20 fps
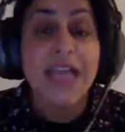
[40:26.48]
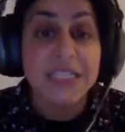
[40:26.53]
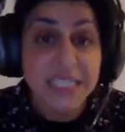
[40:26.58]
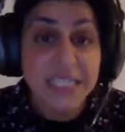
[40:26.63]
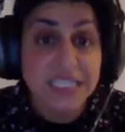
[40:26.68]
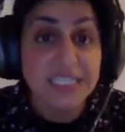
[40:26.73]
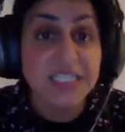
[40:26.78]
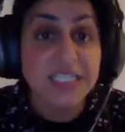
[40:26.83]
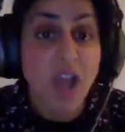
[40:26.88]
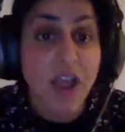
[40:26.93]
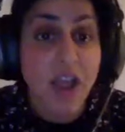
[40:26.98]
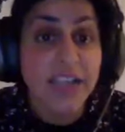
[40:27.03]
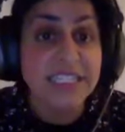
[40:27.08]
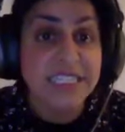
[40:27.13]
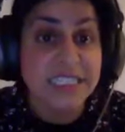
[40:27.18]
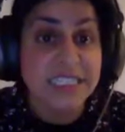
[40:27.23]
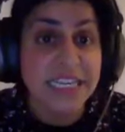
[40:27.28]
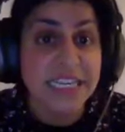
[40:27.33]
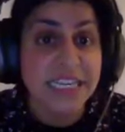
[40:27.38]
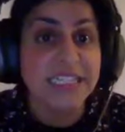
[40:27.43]
since I
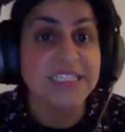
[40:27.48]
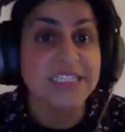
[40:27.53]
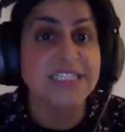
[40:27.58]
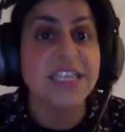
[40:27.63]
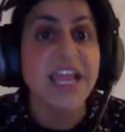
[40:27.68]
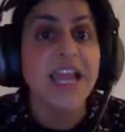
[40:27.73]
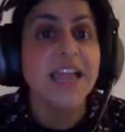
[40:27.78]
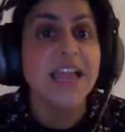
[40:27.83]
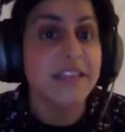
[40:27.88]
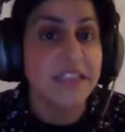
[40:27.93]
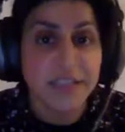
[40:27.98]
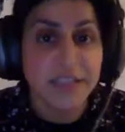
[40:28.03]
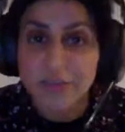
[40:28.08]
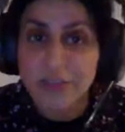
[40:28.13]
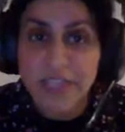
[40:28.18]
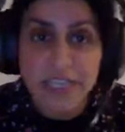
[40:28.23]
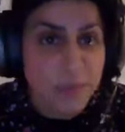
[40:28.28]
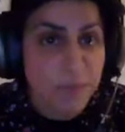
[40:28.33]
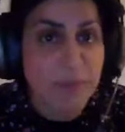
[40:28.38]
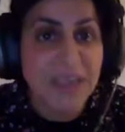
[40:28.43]
did it, th-
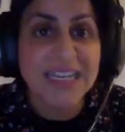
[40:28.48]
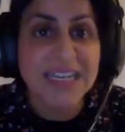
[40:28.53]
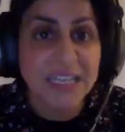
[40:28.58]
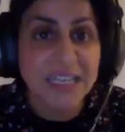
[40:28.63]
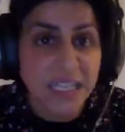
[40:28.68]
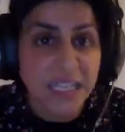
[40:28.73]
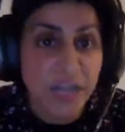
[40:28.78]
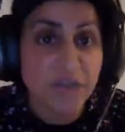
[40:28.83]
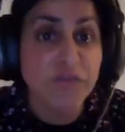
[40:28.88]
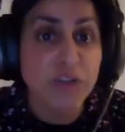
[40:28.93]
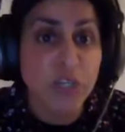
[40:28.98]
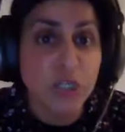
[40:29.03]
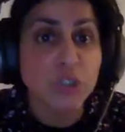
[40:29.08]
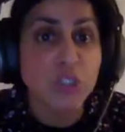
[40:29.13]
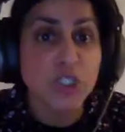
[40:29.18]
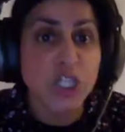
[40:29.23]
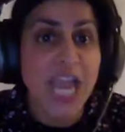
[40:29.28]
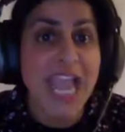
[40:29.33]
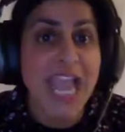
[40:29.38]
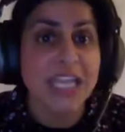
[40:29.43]
there's been a, a, real
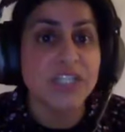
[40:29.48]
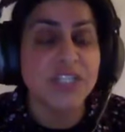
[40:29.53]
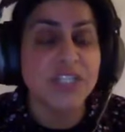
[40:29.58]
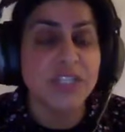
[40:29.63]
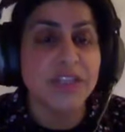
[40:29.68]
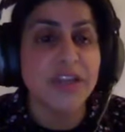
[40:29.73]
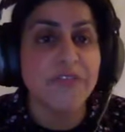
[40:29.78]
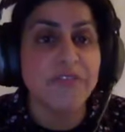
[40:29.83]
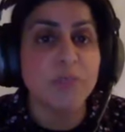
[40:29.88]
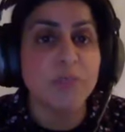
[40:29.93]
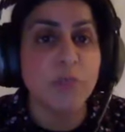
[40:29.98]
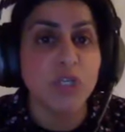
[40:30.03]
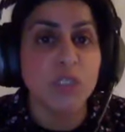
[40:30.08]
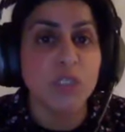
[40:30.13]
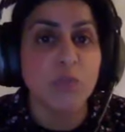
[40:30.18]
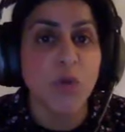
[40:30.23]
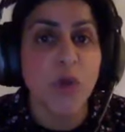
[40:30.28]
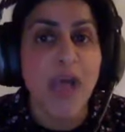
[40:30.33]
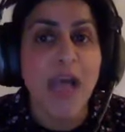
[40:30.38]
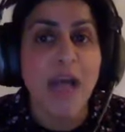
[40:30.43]
change, and there is
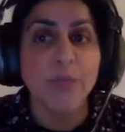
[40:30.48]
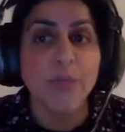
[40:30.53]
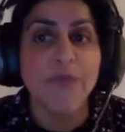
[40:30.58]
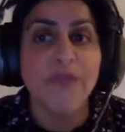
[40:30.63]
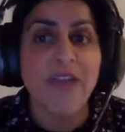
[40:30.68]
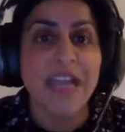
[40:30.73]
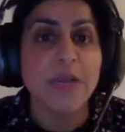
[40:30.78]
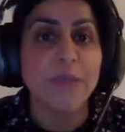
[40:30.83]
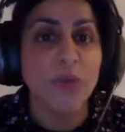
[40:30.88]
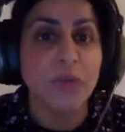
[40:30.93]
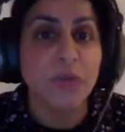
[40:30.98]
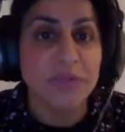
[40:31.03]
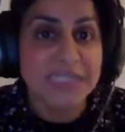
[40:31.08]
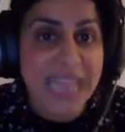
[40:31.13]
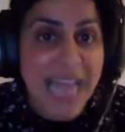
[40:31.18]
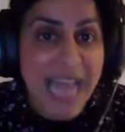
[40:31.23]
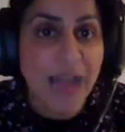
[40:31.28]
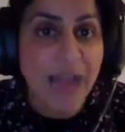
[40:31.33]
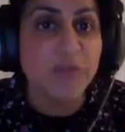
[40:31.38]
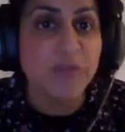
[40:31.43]
much more help available
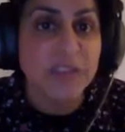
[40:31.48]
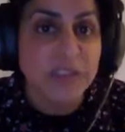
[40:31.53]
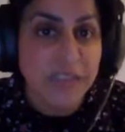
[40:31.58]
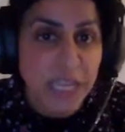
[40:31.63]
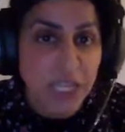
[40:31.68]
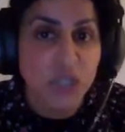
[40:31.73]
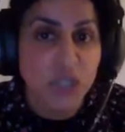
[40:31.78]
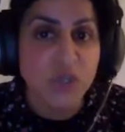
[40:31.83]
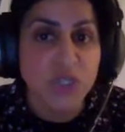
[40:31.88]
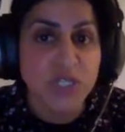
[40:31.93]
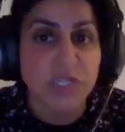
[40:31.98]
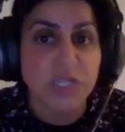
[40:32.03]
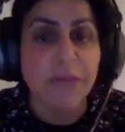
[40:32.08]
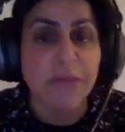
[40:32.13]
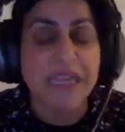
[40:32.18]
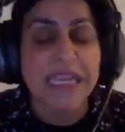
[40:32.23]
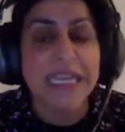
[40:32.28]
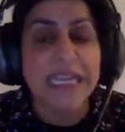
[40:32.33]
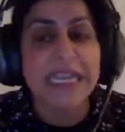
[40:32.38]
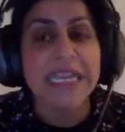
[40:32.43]
now than there used to
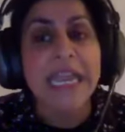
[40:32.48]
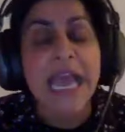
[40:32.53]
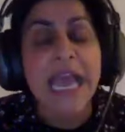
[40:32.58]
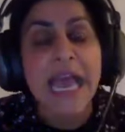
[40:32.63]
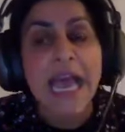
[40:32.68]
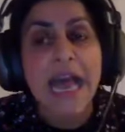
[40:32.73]
be.